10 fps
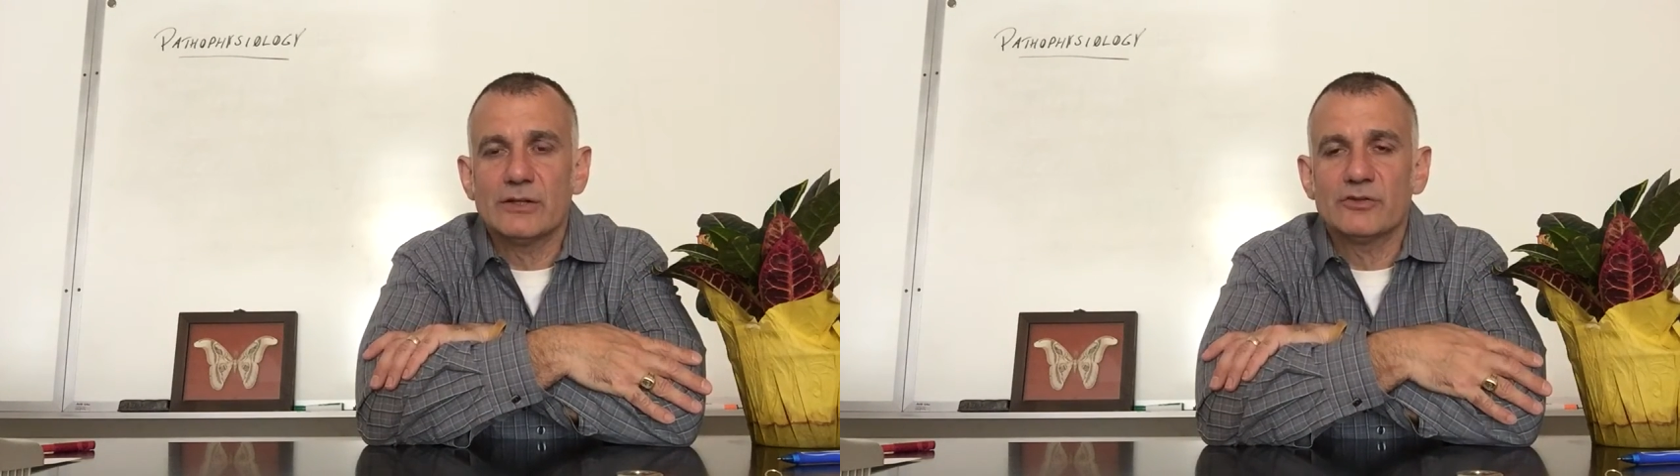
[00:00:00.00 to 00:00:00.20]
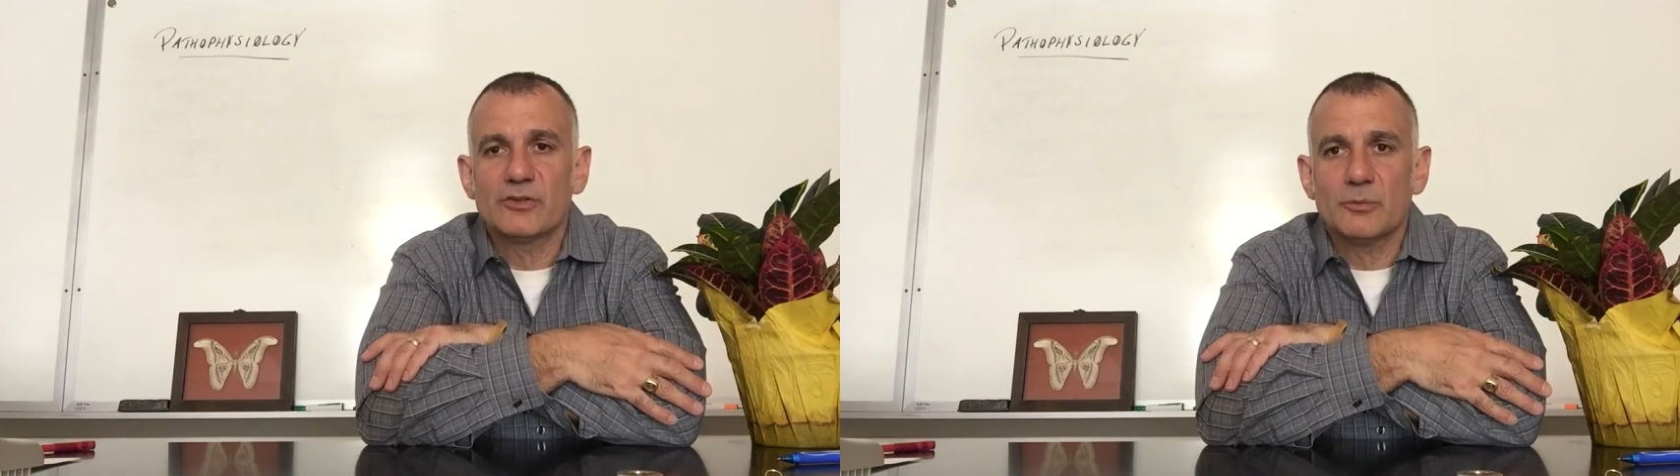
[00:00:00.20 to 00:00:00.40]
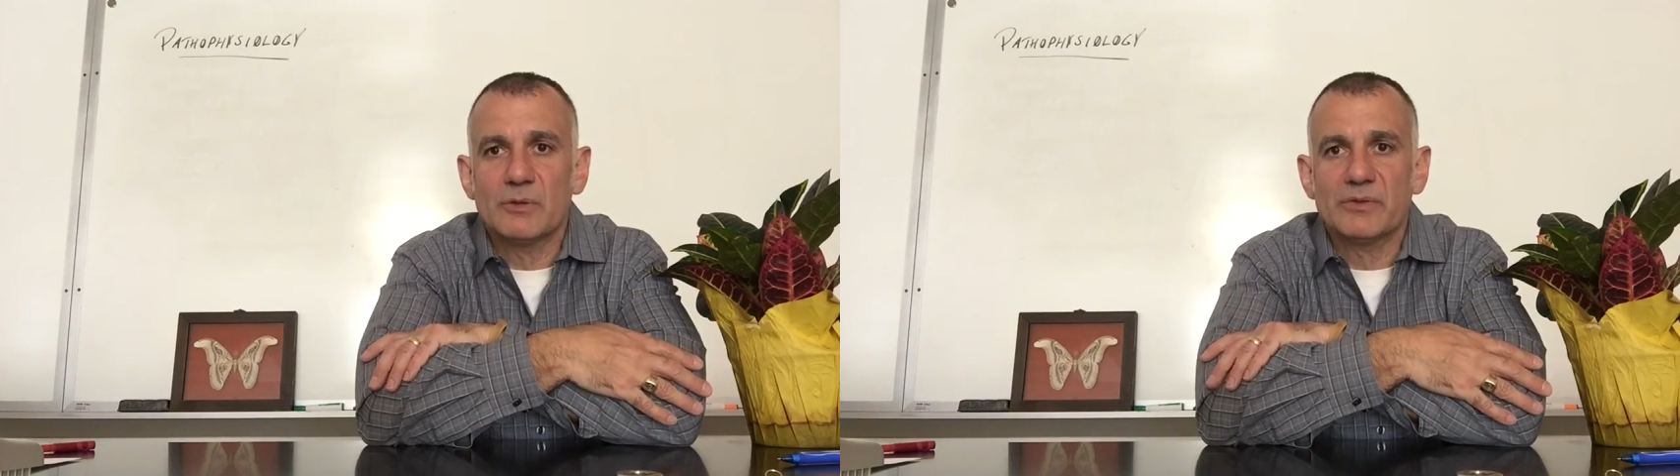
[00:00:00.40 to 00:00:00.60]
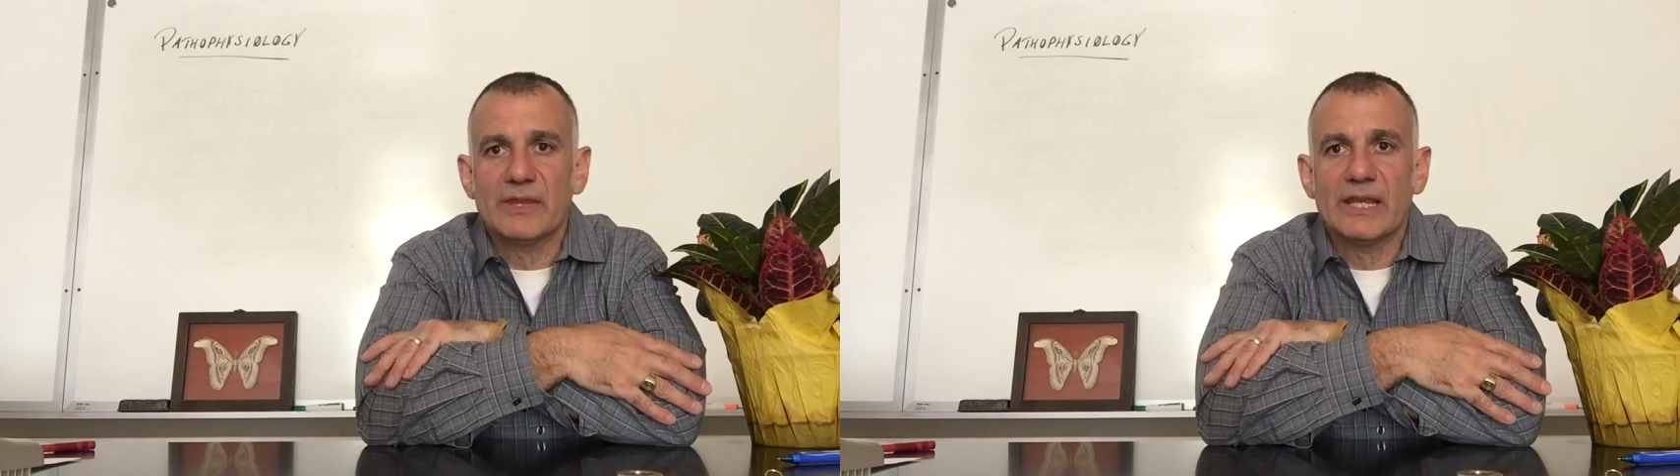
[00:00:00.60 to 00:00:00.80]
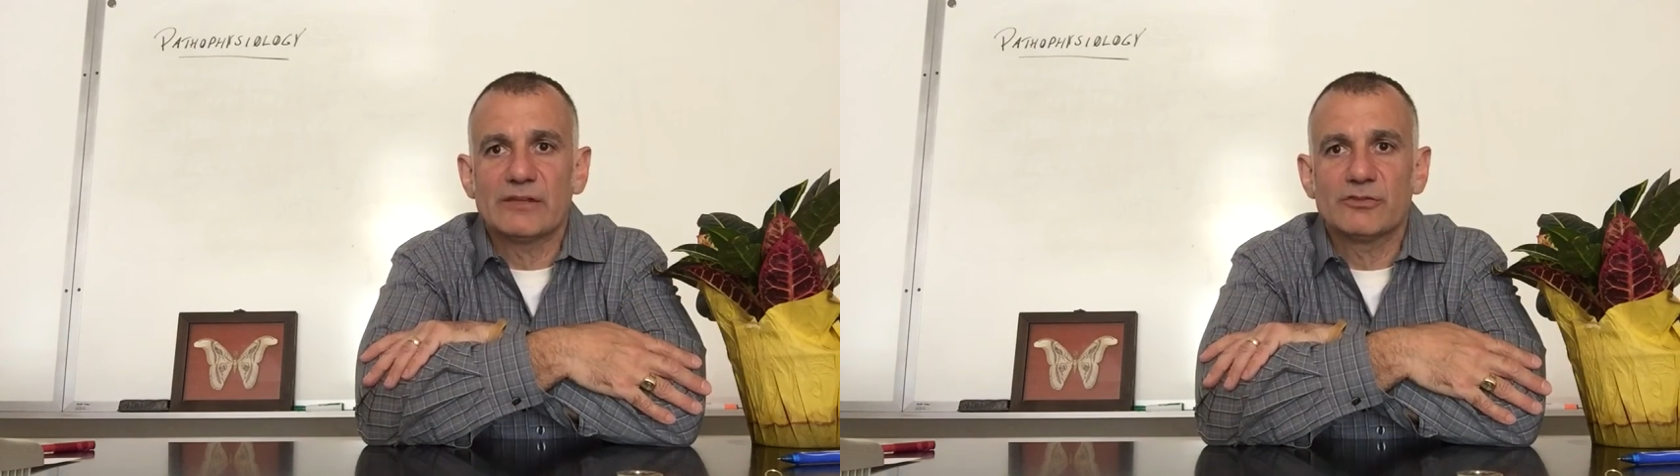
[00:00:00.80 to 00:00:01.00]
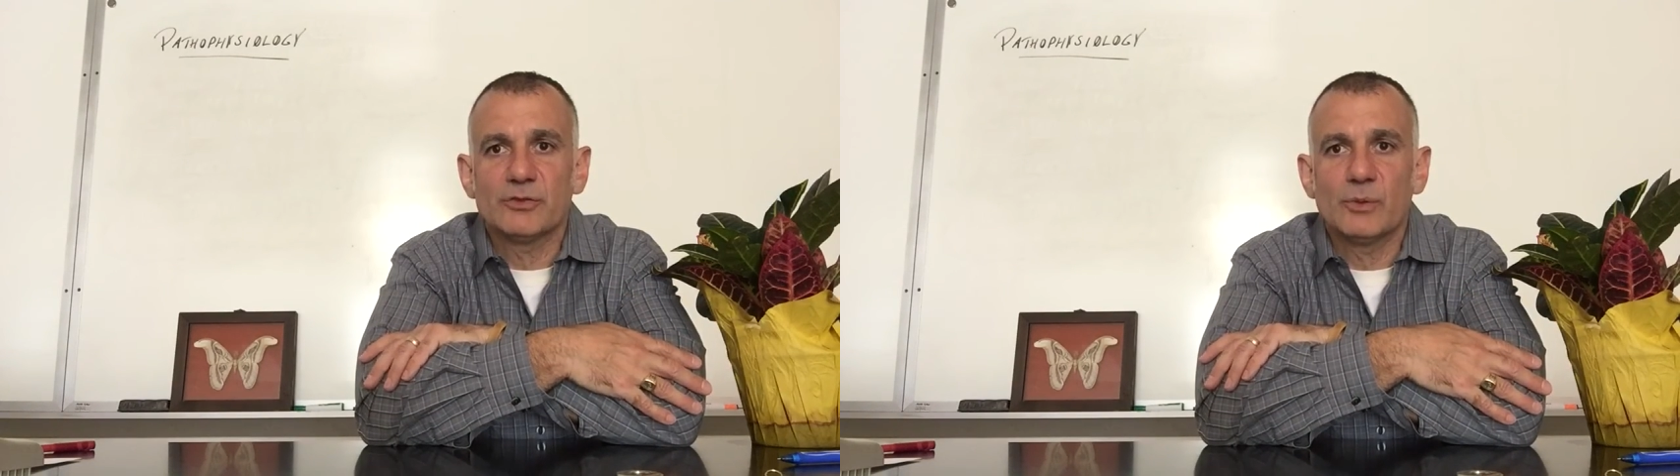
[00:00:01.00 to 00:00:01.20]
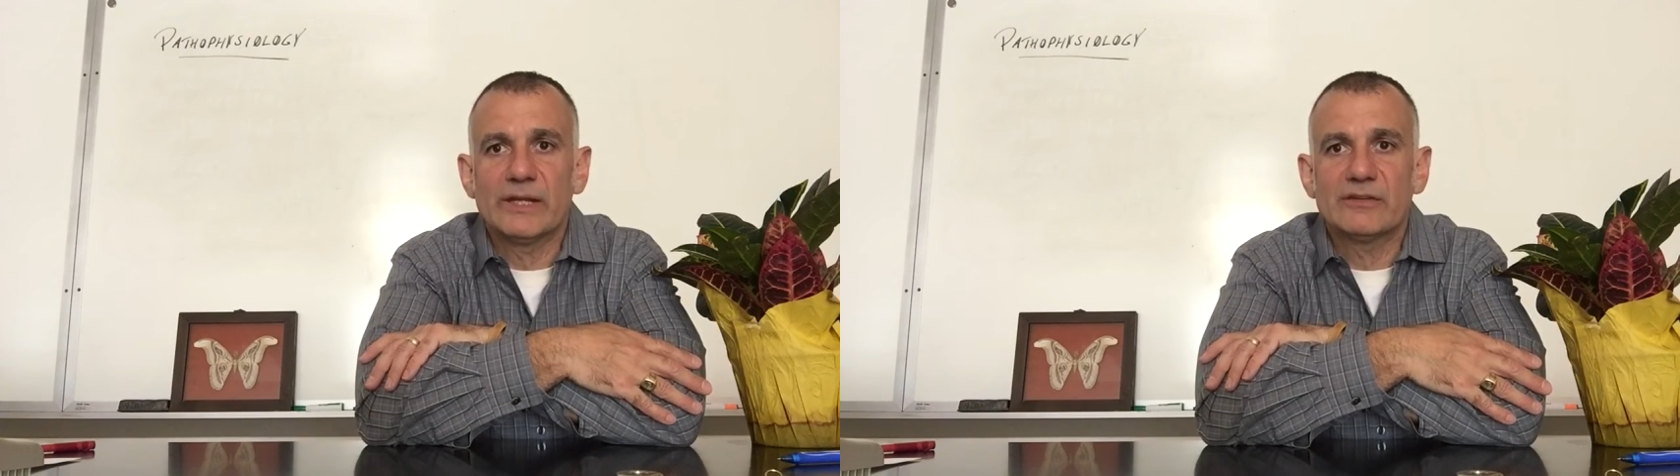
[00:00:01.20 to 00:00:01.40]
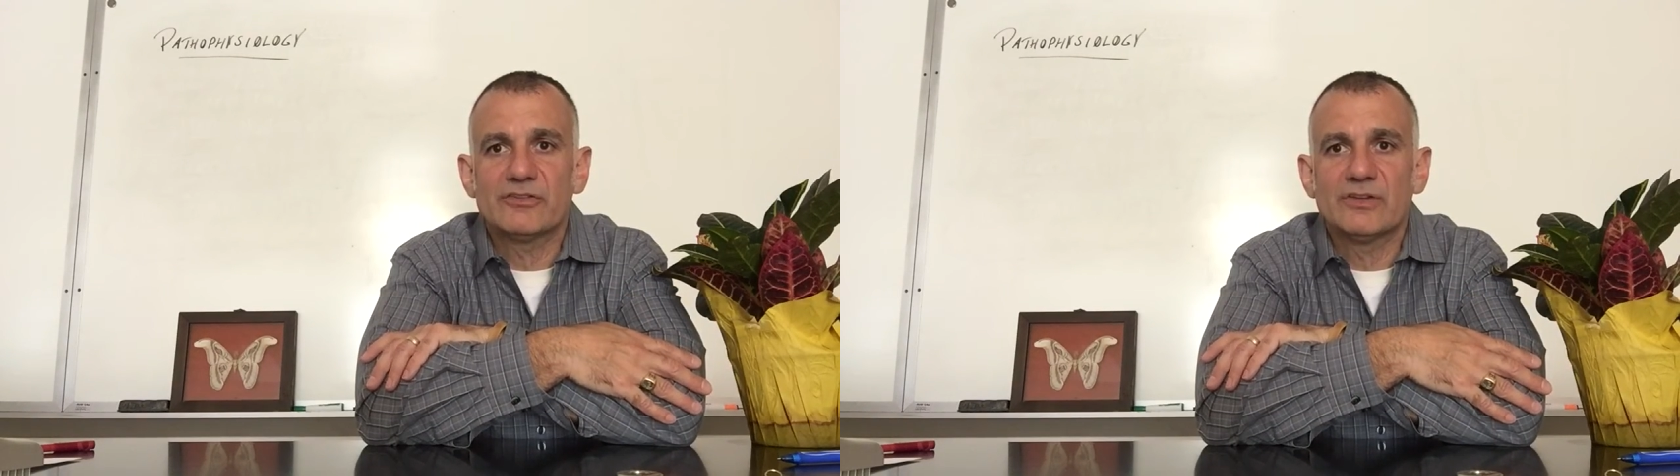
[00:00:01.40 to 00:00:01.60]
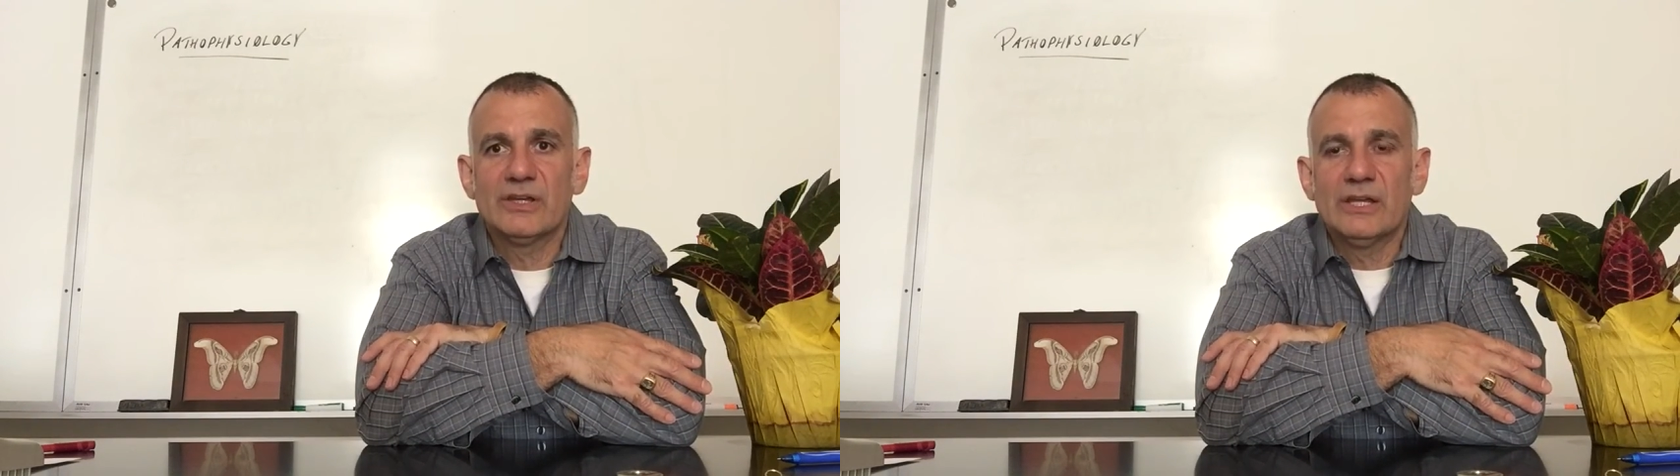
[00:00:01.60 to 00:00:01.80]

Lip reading: I know it's going to be within the next few weeks.